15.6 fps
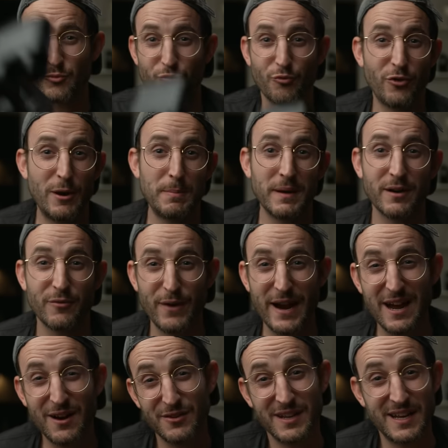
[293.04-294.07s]
ripping
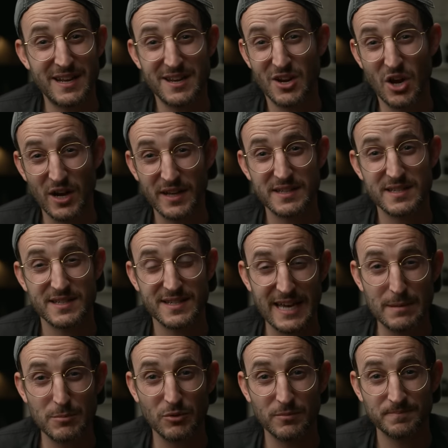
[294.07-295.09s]
around and not
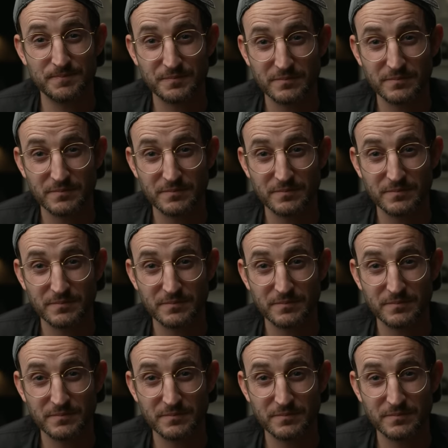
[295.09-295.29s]
stable.